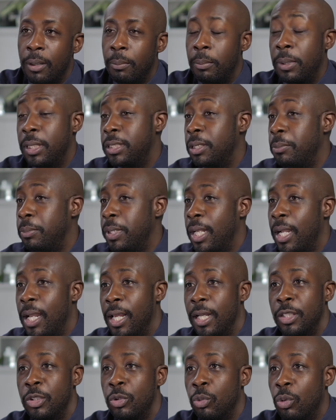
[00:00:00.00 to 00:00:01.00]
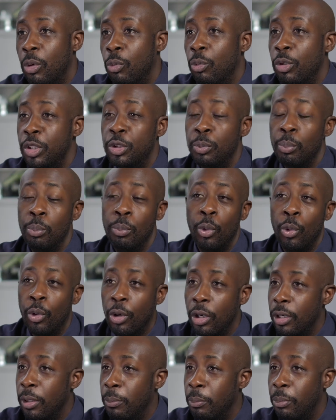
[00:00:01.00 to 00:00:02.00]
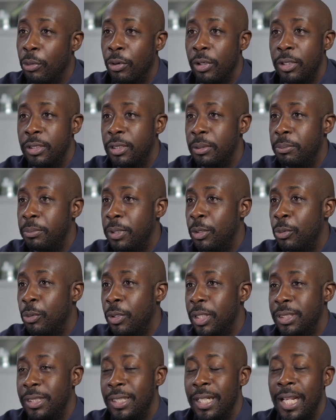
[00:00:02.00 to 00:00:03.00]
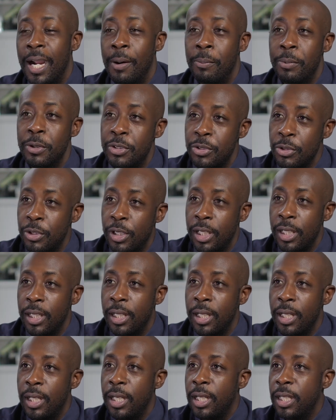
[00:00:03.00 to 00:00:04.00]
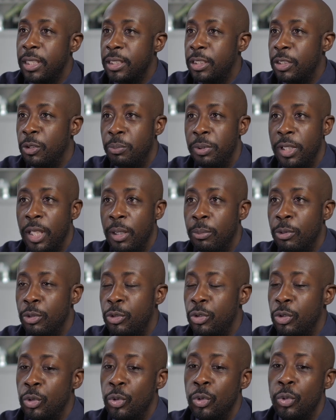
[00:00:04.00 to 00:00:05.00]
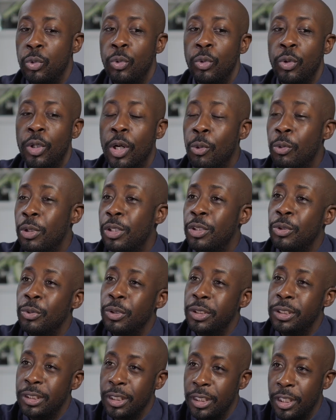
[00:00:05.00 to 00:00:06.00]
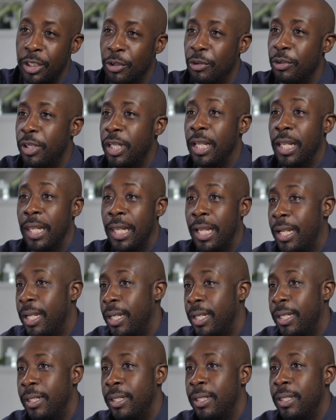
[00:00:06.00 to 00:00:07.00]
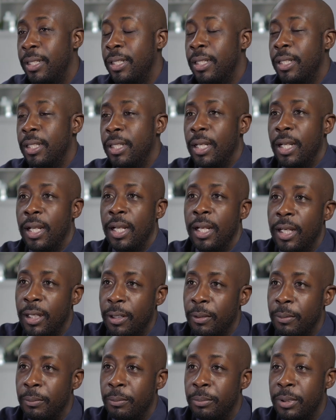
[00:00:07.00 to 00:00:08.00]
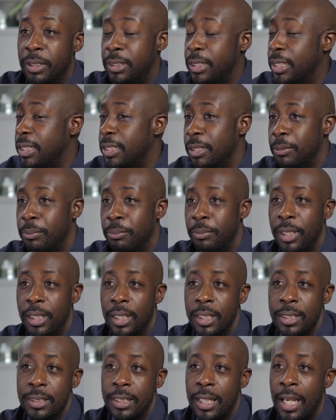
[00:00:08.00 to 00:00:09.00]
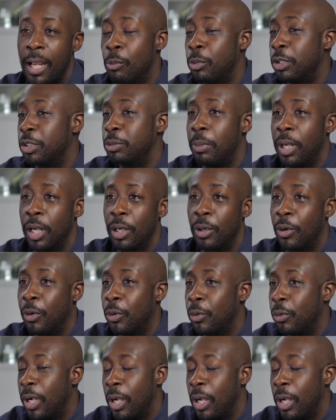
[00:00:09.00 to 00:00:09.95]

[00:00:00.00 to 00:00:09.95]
But to be honest, what was more important to me was the opportunity to be able to go into a security aligned um, position because that was my goal.